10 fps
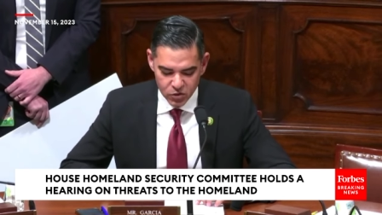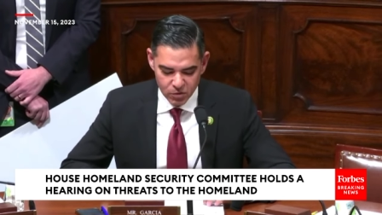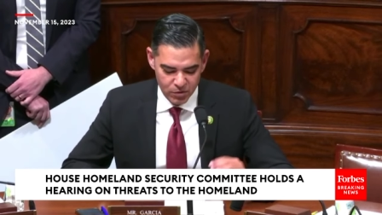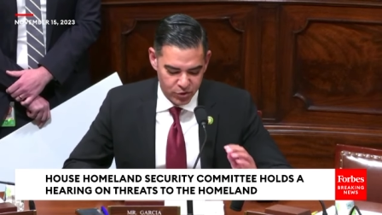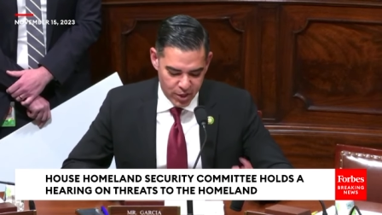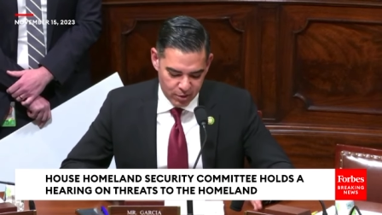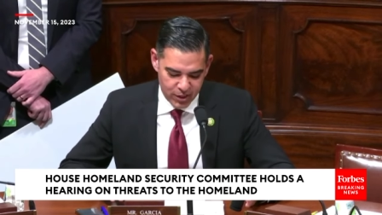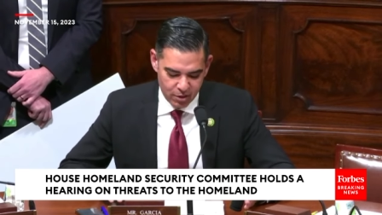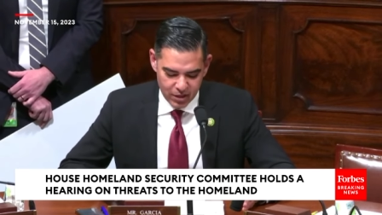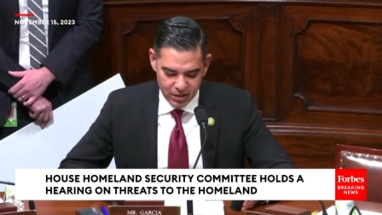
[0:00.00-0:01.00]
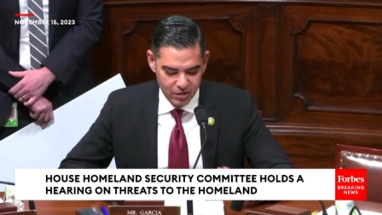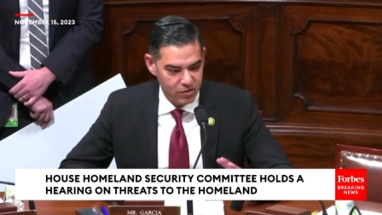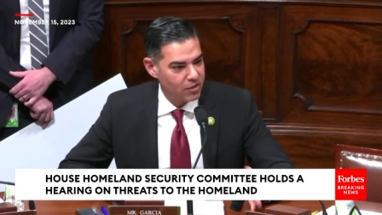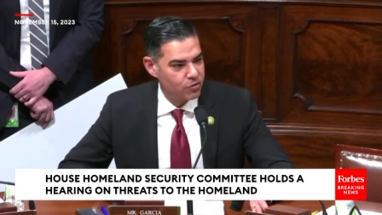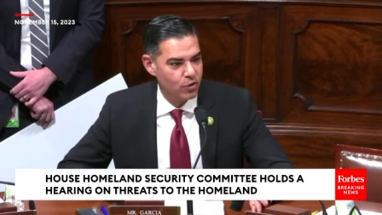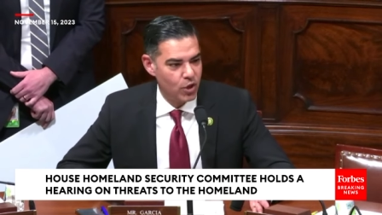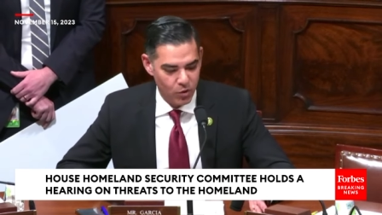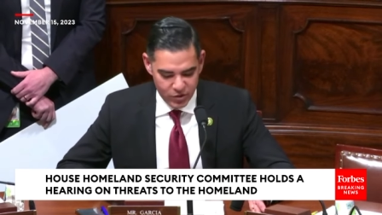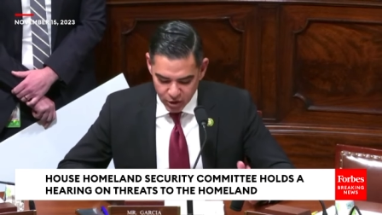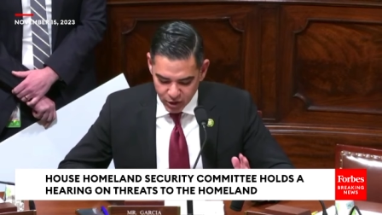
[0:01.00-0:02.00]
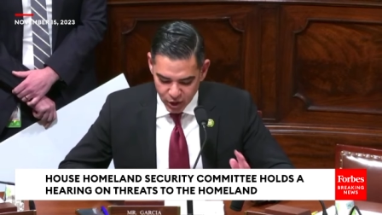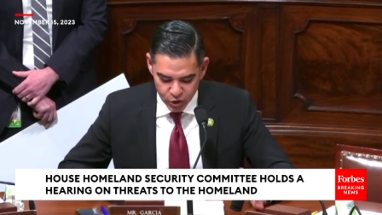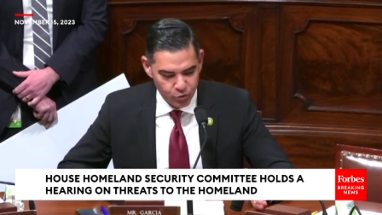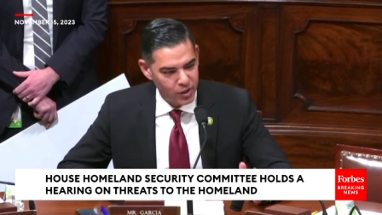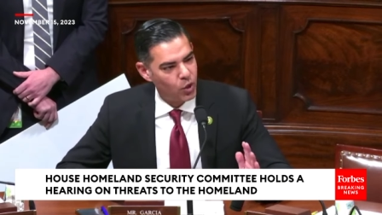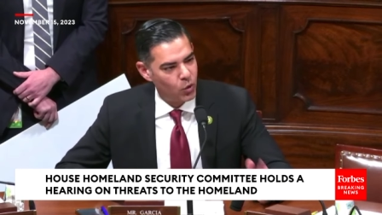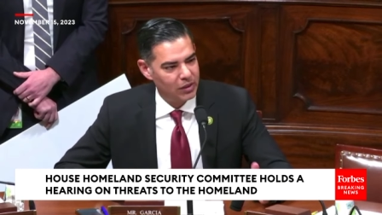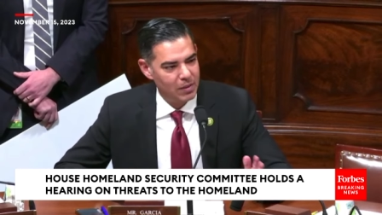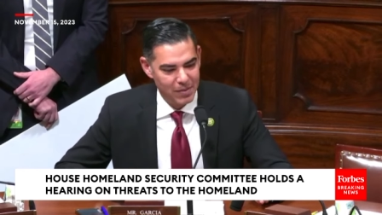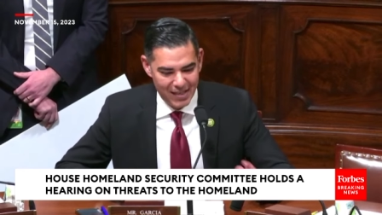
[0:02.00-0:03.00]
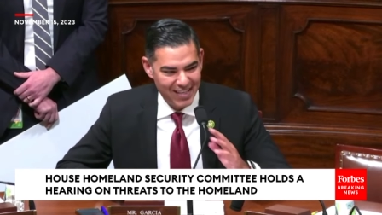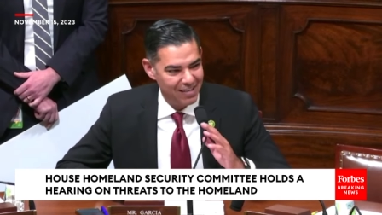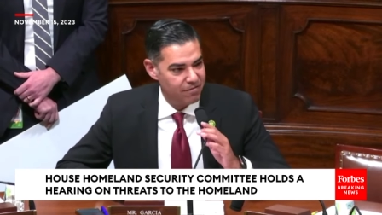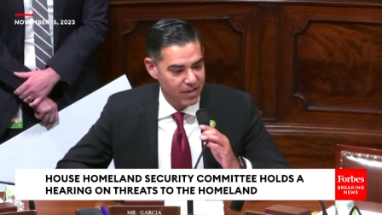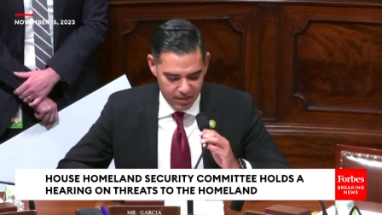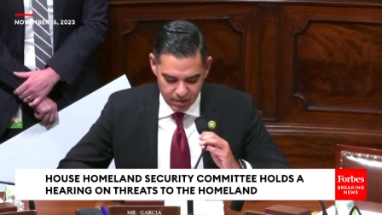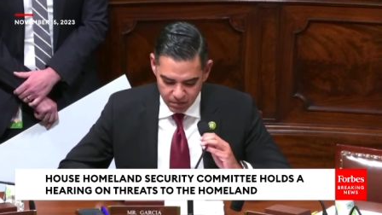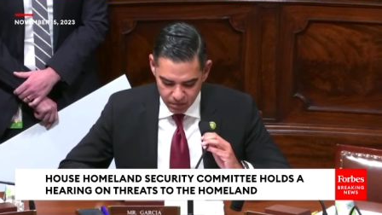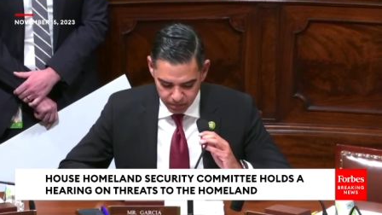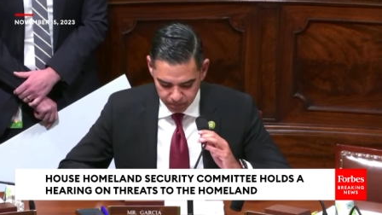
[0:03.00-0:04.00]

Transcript: So, Mr. Secretary, yes or no, is our country currently being invaded?